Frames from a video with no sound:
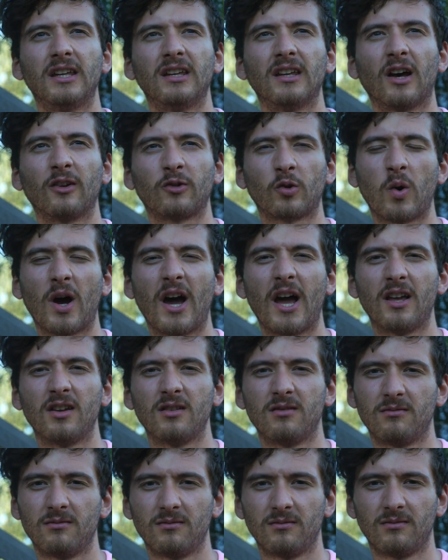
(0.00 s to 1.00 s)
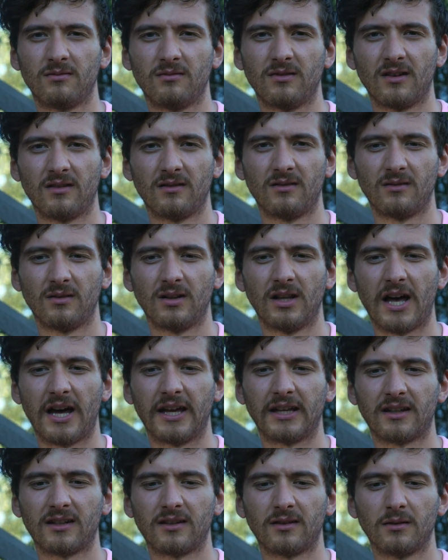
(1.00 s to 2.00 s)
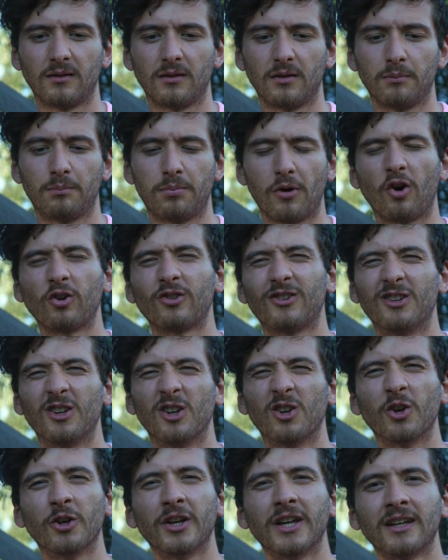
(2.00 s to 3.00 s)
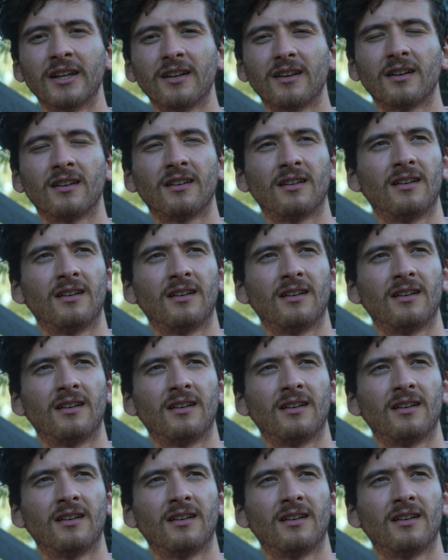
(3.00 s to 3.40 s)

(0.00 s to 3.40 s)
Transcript: was quite blocked to learning.